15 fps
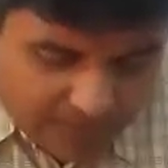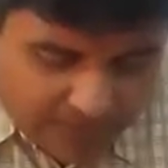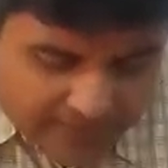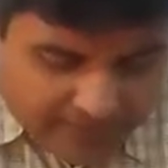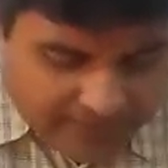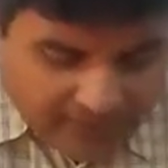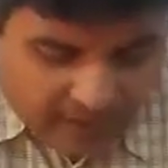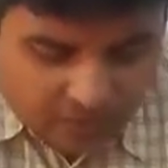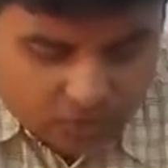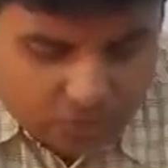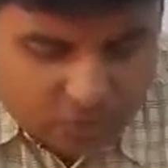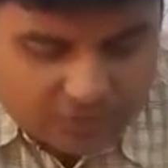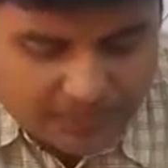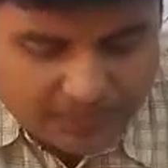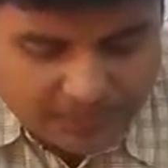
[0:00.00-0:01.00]
Inner
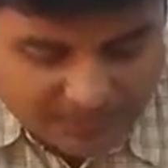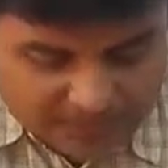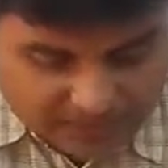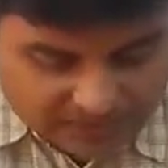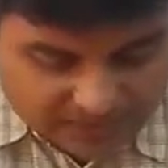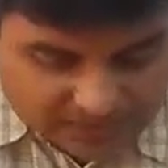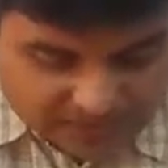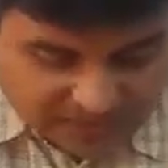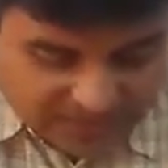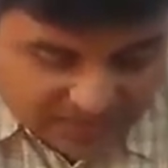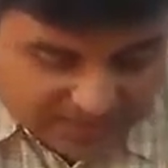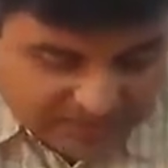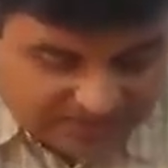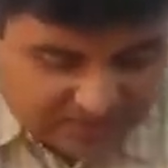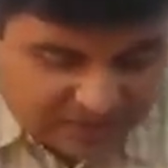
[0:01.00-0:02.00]
to the petals
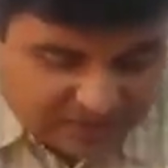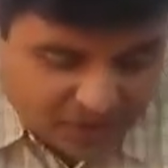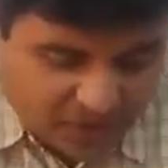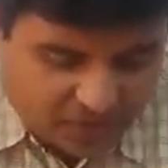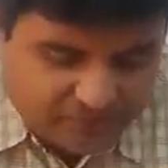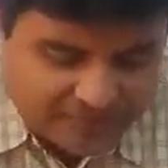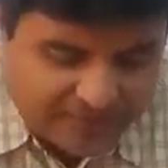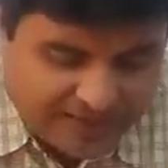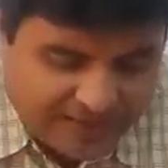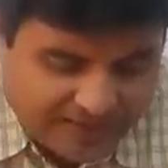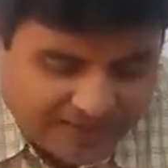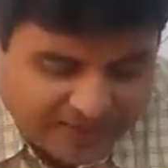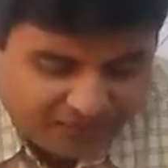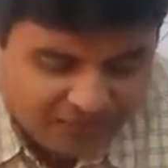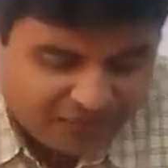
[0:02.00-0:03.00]
consist of
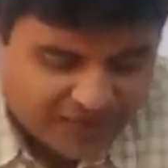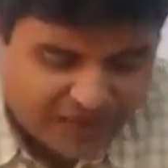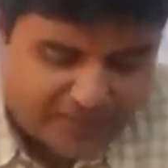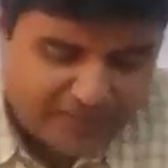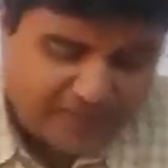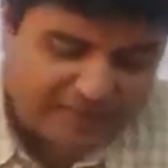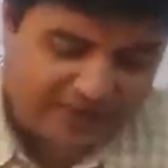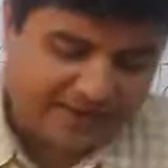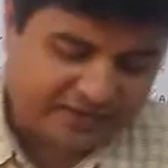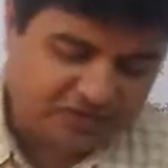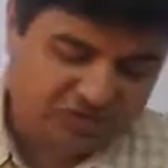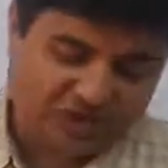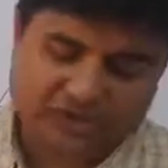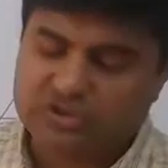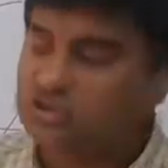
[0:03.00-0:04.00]
delicate filament-like
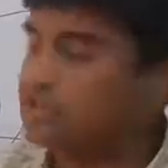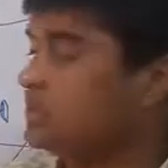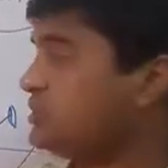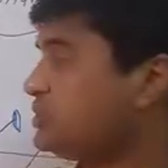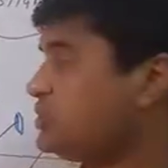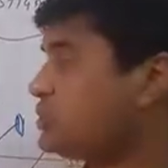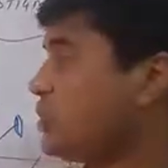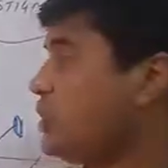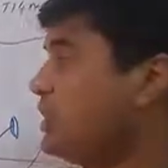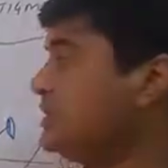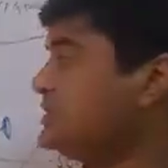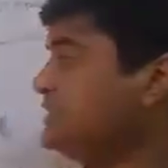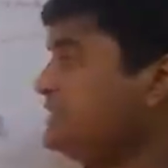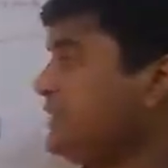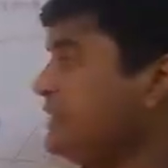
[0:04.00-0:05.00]
structures called
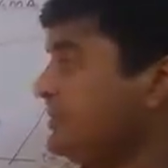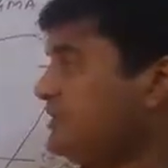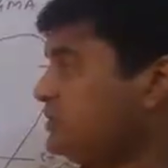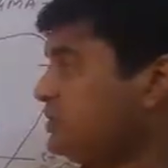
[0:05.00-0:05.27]
stamens.